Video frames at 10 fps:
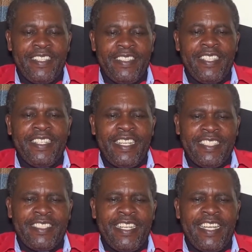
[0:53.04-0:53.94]
the
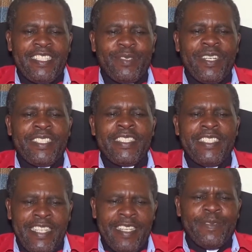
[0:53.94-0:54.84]
Nazarite was
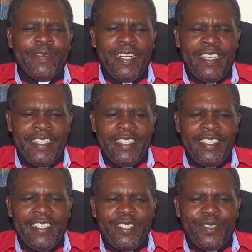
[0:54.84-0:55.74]
never
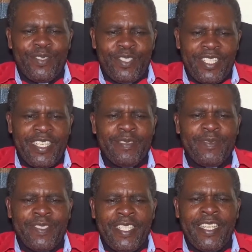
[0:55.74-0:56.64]
to
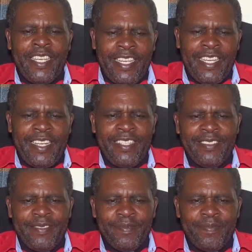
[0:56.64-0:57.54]
shave the hair
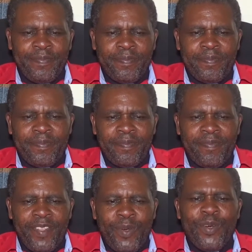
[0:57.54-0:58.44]

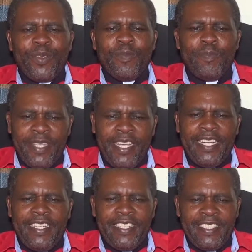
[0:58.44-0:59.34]
or
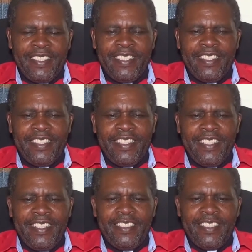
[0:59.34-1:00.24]
beard
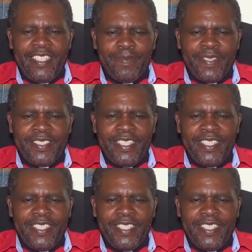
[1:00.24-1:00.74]
in chapter